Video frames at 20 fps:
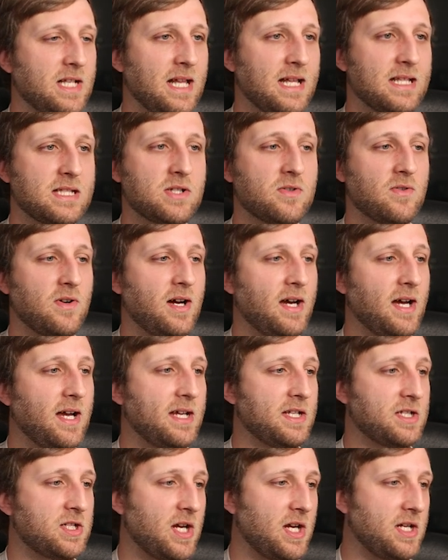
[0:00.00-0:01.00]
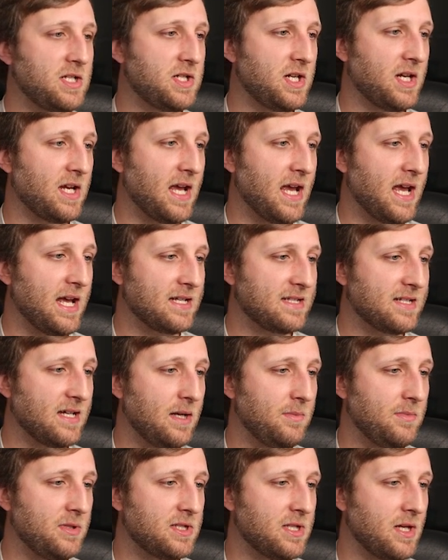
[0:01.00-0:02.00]
So let's try changing our
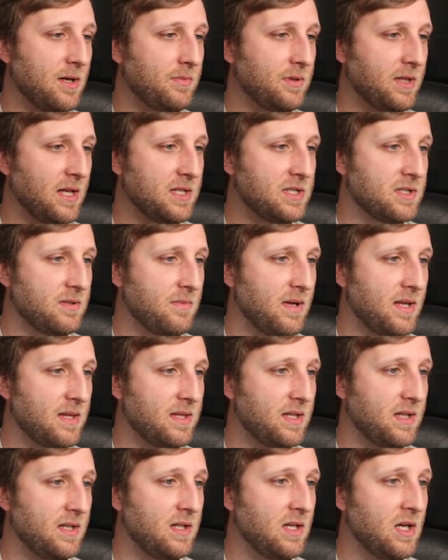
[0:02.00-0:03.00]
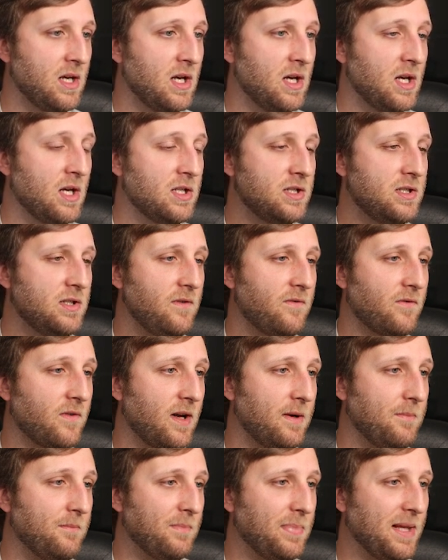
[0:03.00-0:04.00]
time interpolation method to
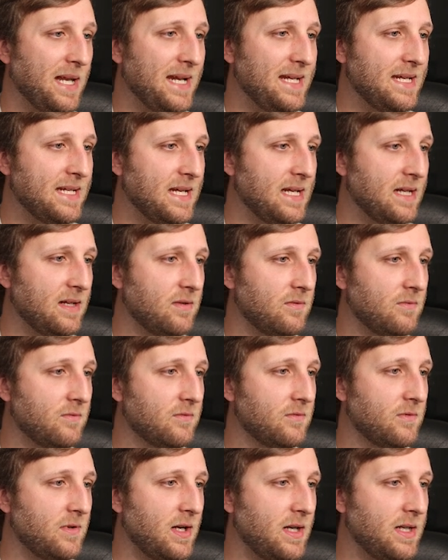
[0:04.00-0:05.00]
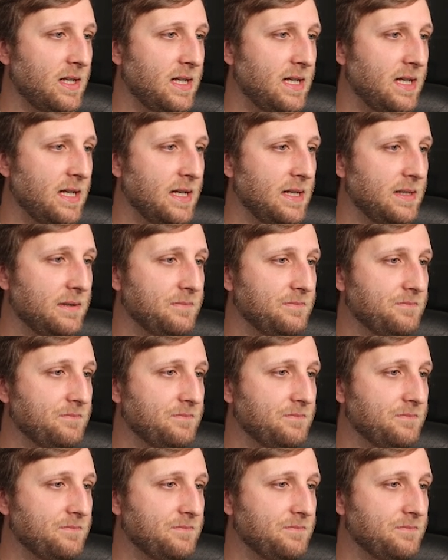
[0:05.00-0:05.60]
frame blending right here.